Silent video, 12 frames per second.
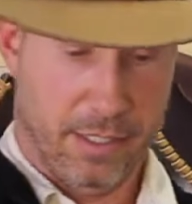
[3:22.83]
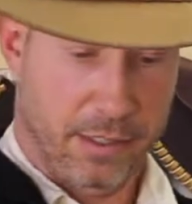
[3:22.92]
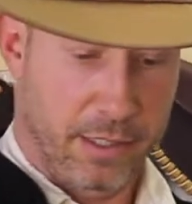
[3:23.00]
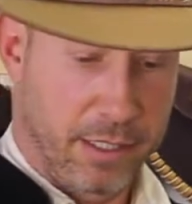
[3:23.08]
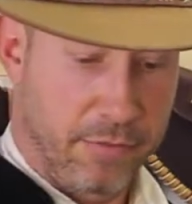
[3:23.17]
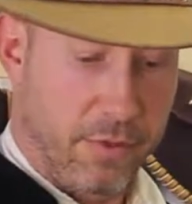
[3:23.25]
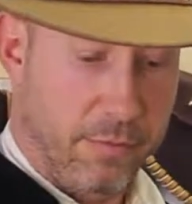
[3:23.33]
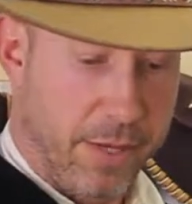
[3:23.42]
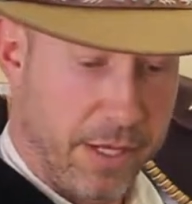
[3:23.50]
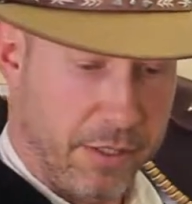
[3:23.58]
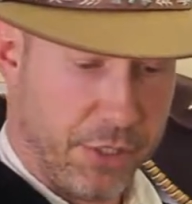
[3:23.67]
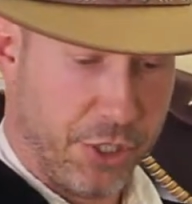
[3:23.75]
leave the
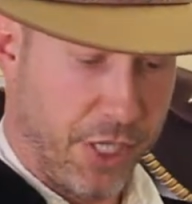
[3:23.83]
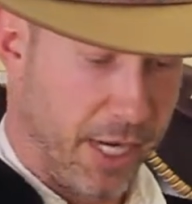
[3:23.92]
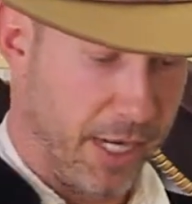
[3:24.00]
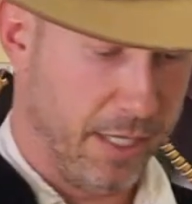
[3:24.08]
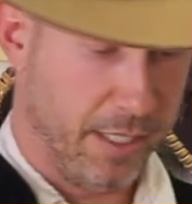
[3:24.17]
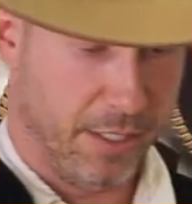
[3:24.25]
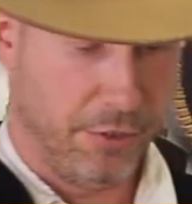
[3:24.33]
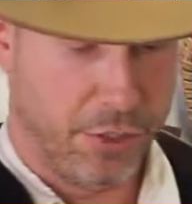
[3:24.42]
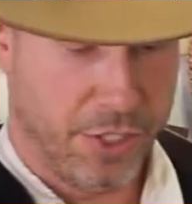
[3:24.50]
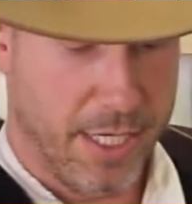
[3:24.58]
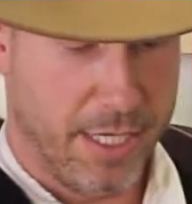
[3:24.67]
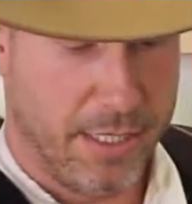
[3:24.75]
metal stand and just take